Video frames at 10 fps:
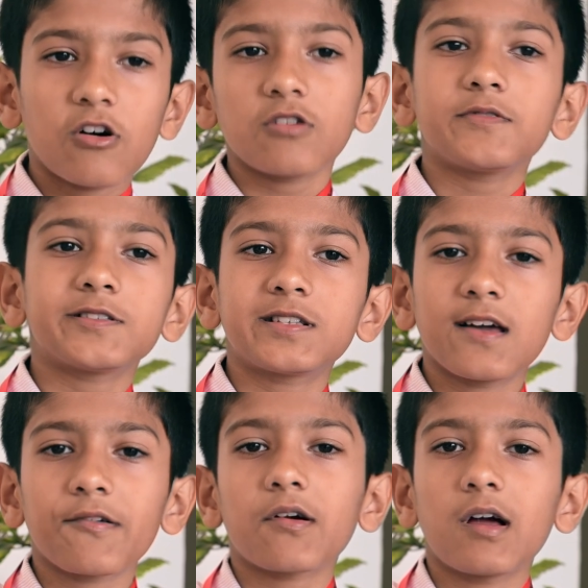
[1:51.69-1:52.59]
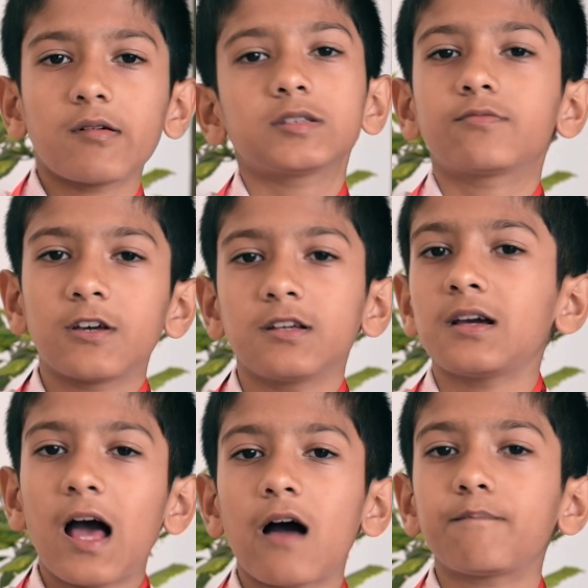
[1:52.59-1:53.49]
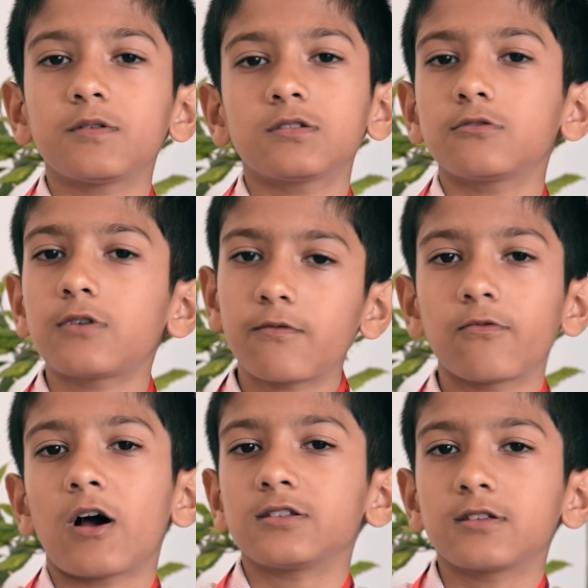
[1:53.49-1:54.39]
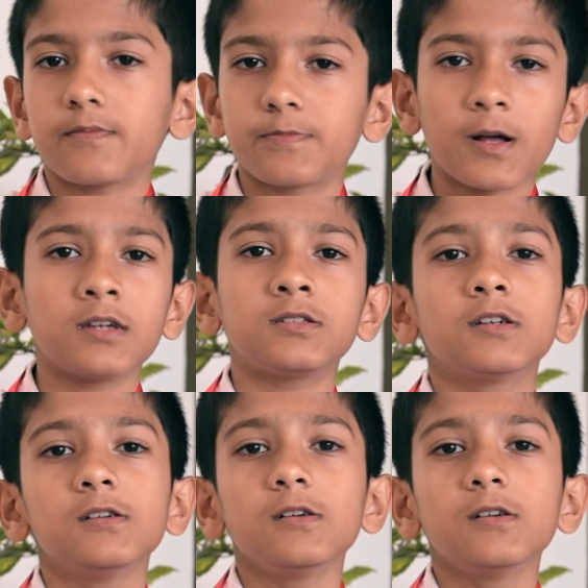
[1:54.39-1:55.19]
Thought was like I was very happy to have won the prize.